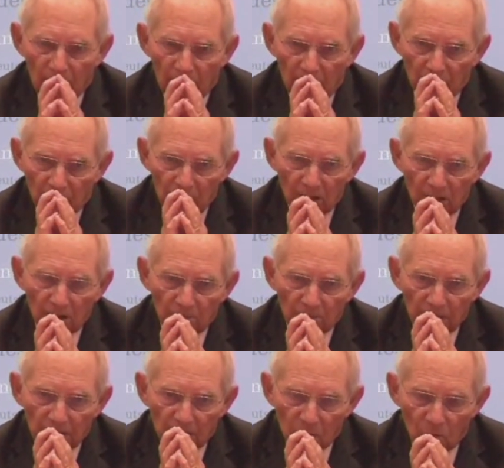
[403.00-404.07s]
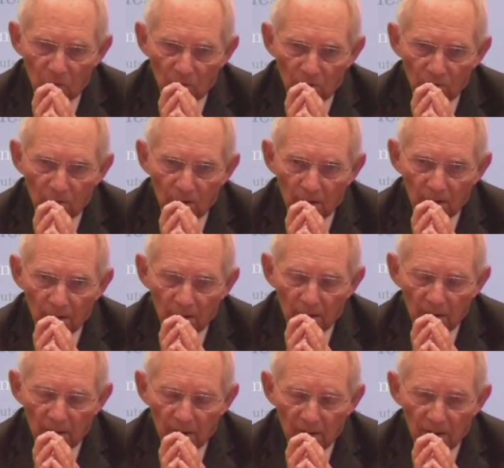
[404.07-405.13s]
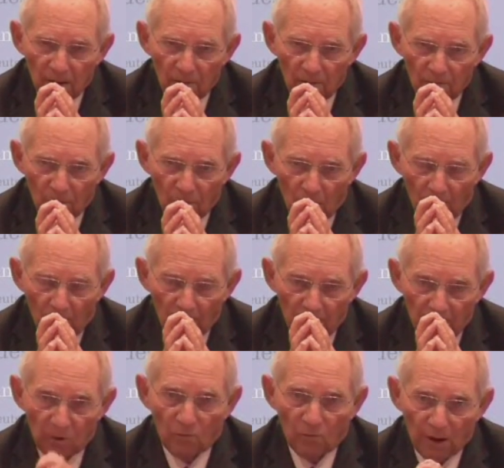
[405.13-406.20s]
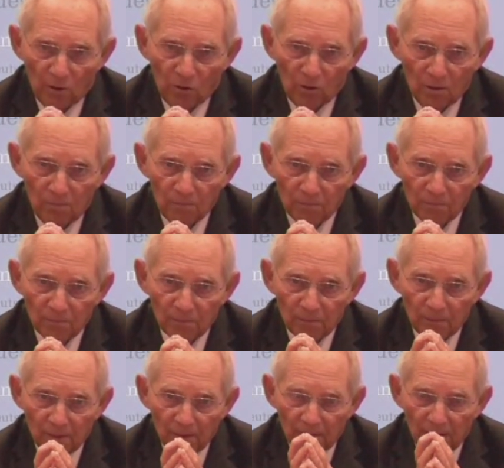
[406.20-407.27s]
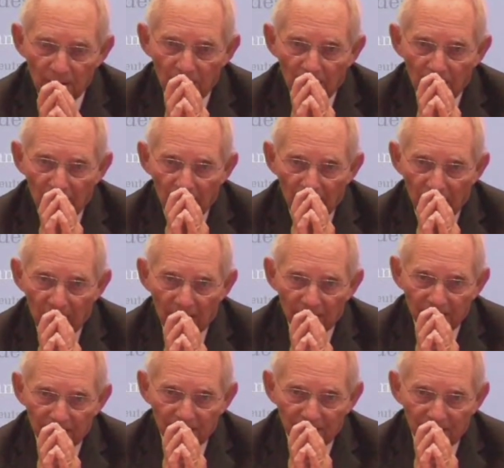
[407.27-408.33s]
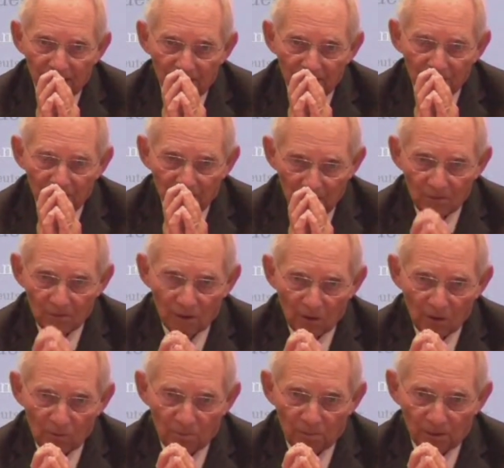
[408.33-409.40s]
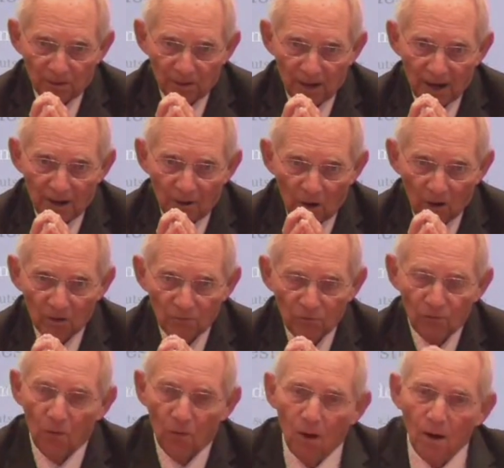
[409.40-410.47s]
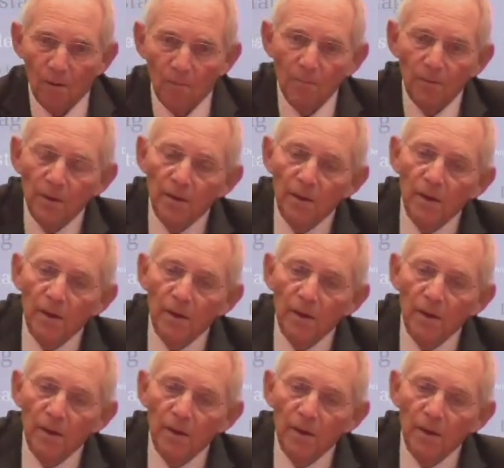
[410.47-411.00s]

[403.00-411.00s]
will really be used for innovation and investment, and not for